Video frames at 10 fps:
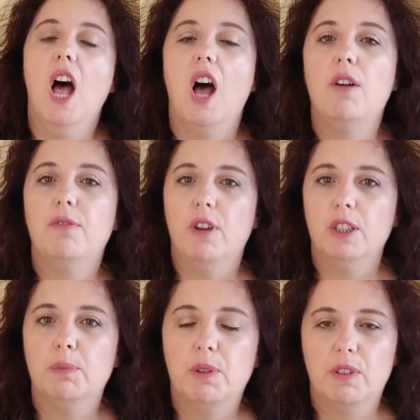
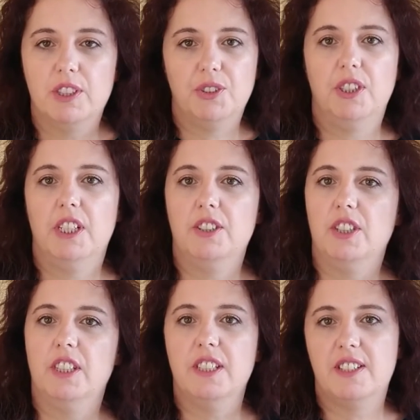Avoid
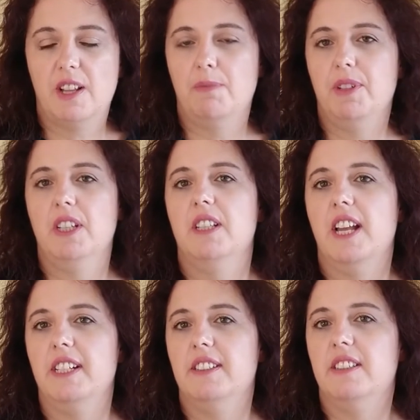procrastination is something
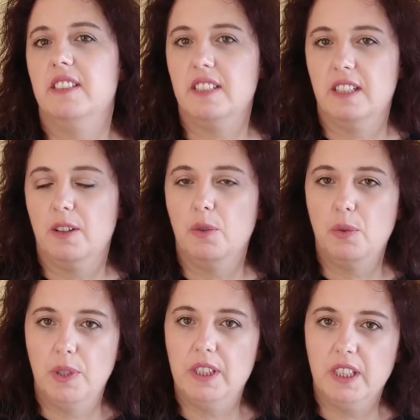that it's
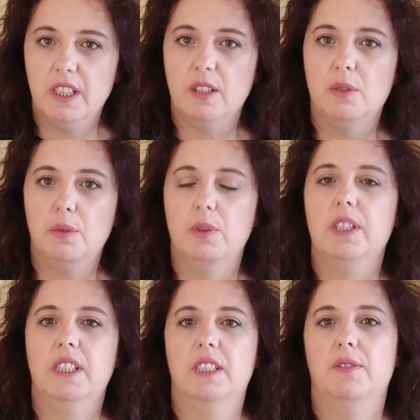really,
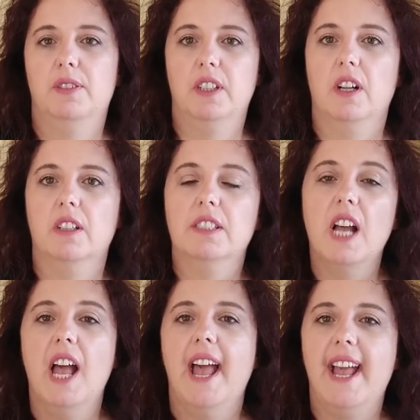really difficult,
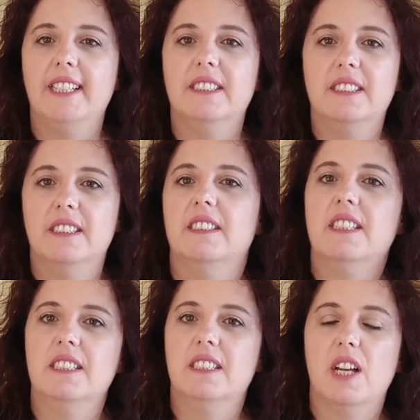and
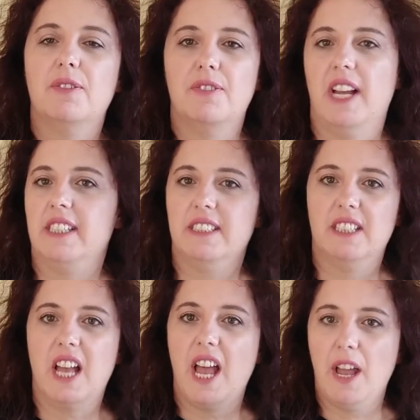this affects
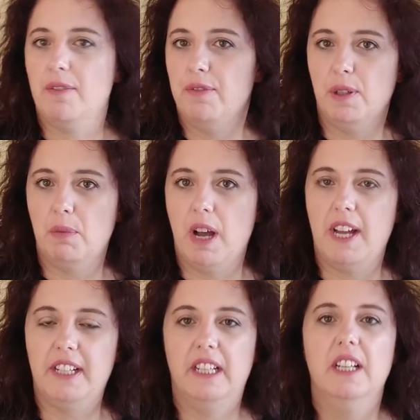
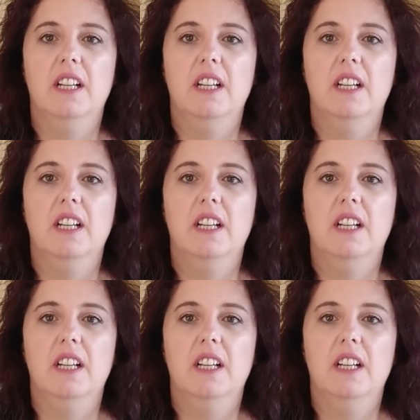everybody